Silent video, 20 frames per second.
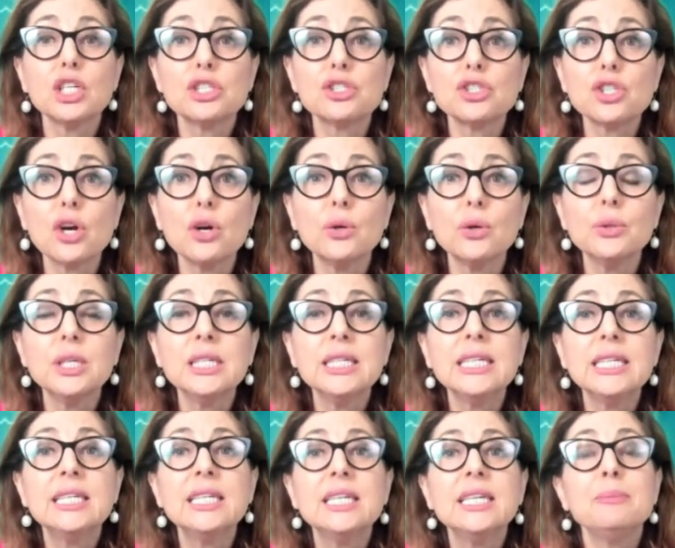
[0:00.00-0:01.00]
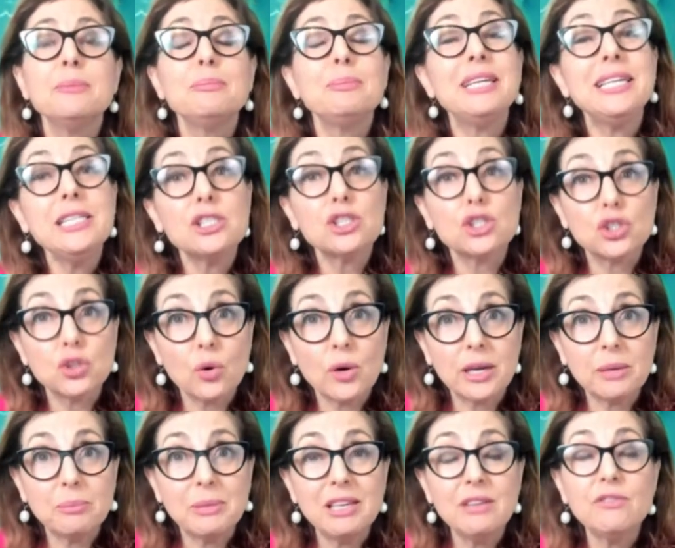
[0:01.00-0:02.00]
So please
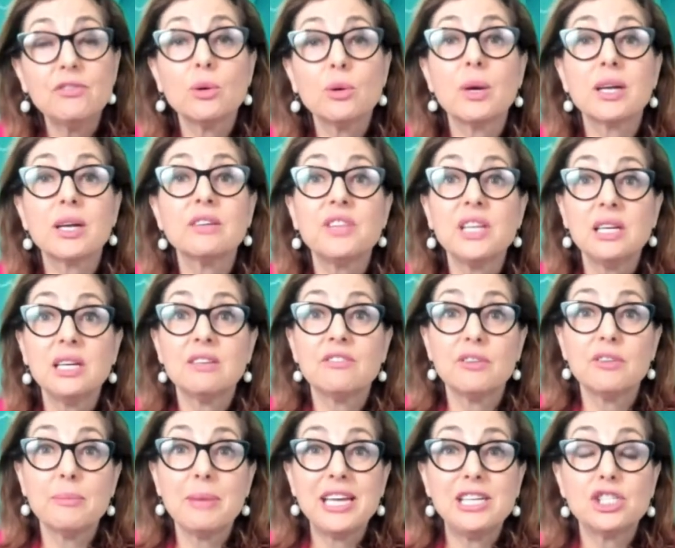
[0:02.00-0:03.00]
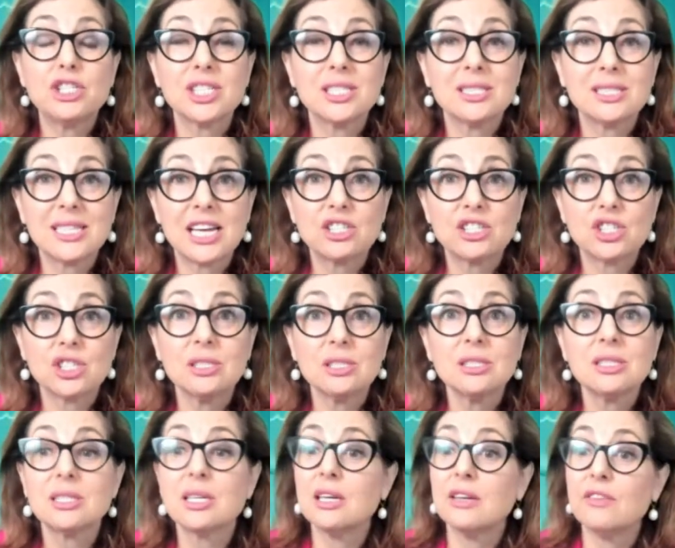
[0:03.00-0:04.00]
join me for one of the information
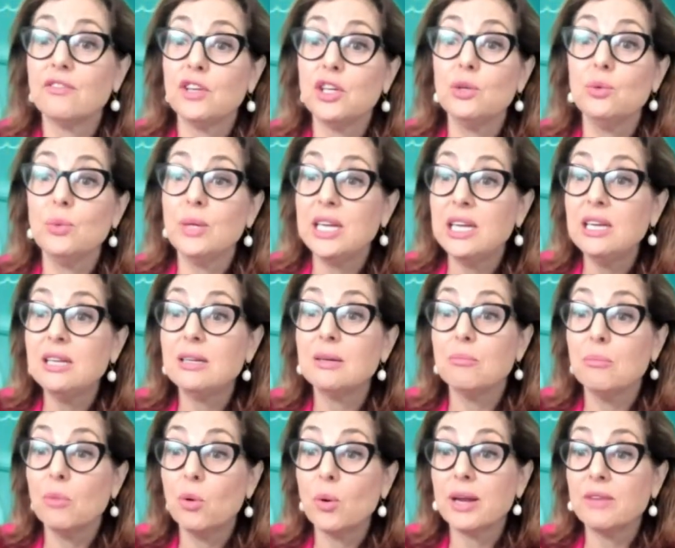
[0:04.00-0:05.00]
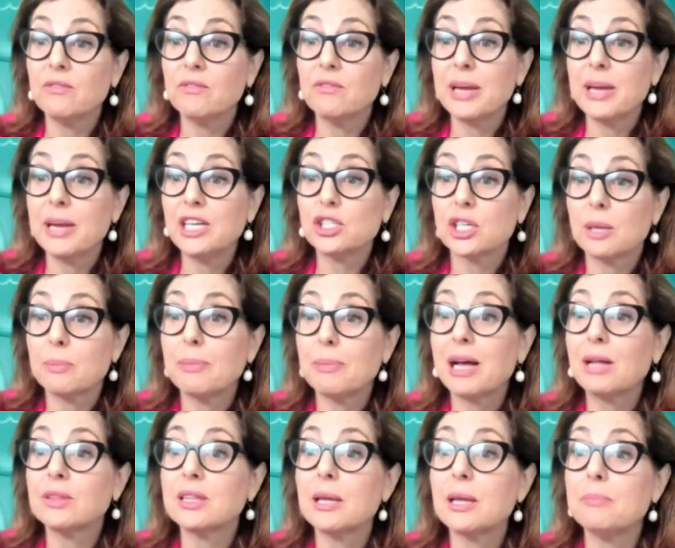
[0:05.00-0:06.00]
sessions. If you need more information
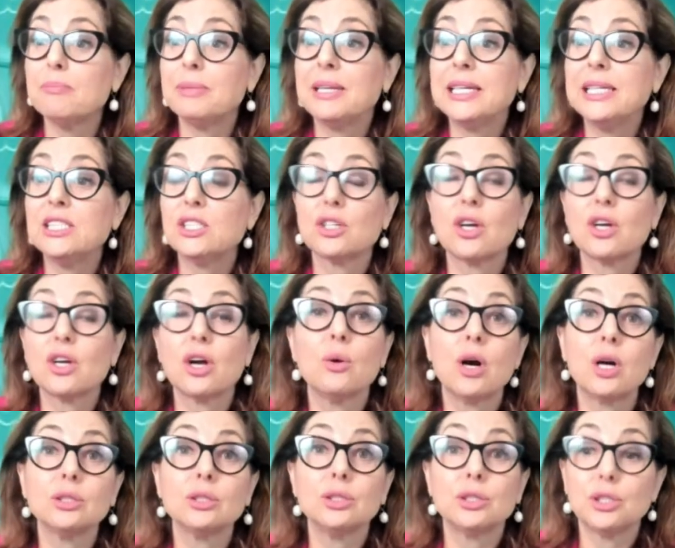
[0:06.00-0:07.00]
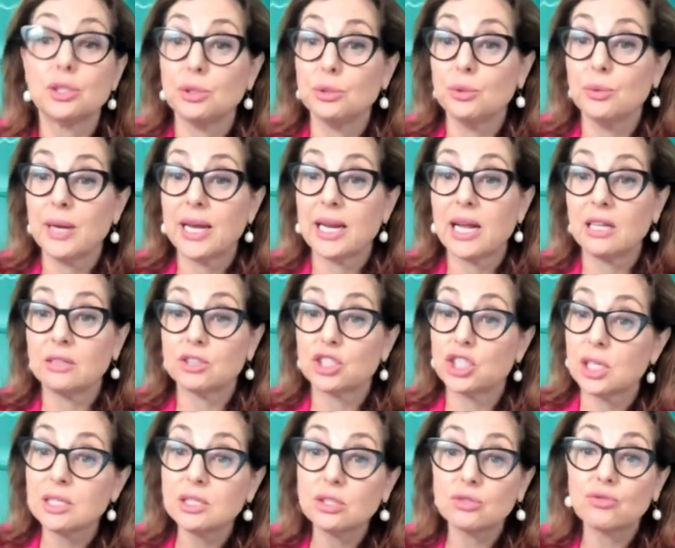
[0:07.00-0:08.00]
about them, please go on to, and I'll
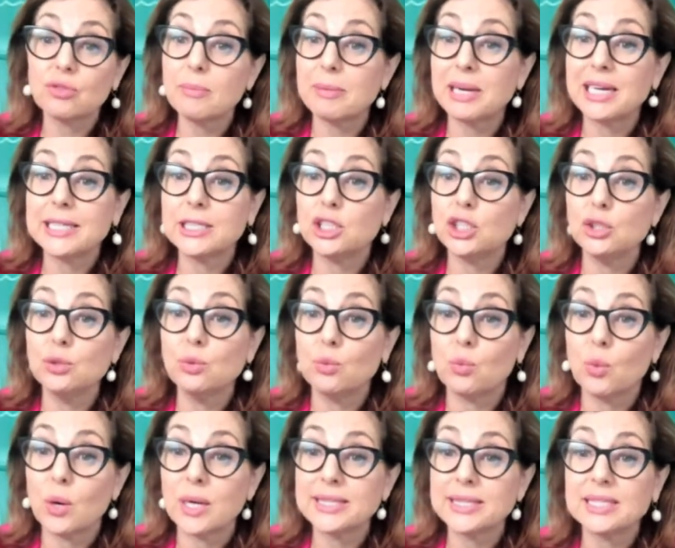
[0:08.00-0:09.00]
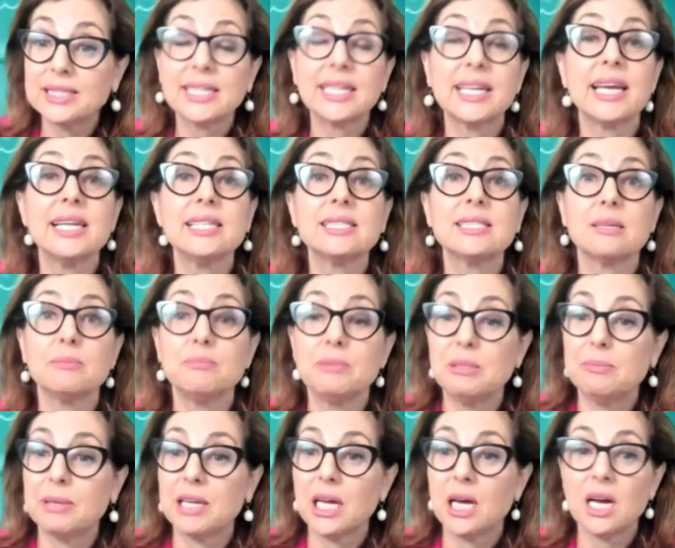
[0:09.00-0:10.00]
just remind you once again, some
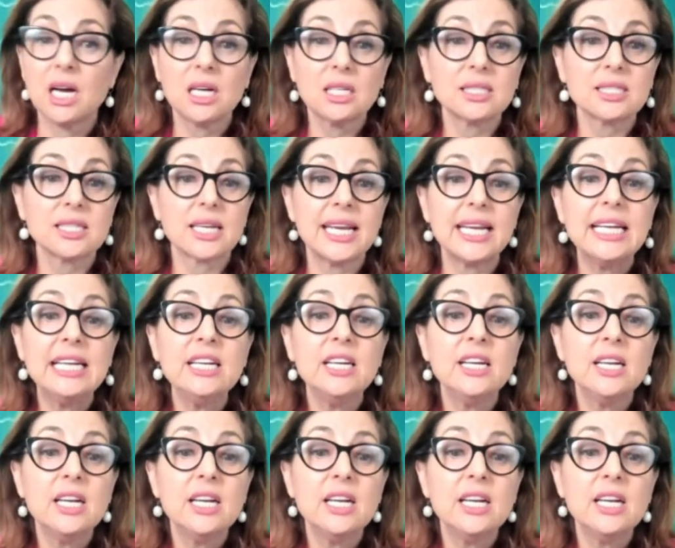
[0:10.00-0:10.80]
people are asking.